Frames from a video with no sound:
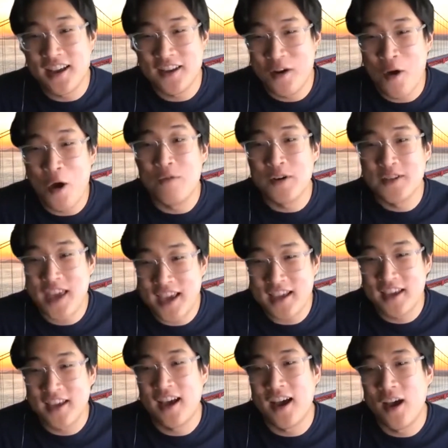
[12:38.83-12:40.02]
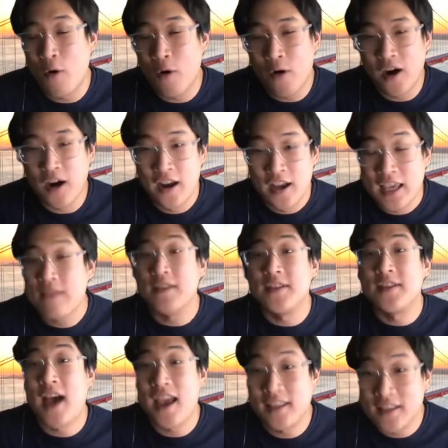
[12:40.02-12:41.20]
overtake or even
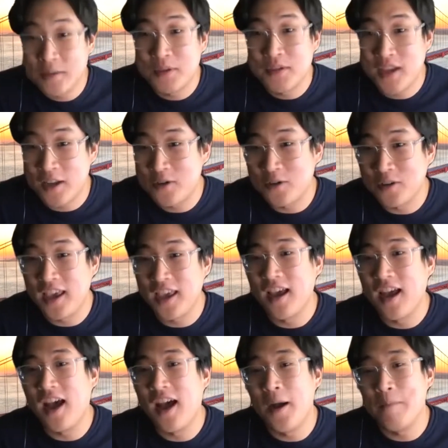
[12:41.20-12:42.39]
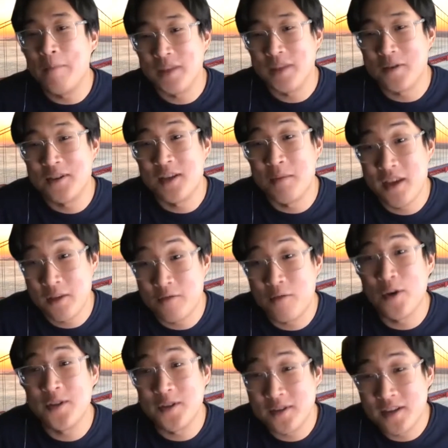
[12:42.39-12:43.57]
silence potentially some of the other
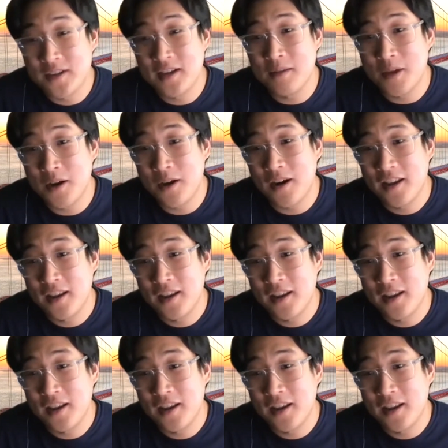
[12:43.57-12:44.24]
voices that need to be heard?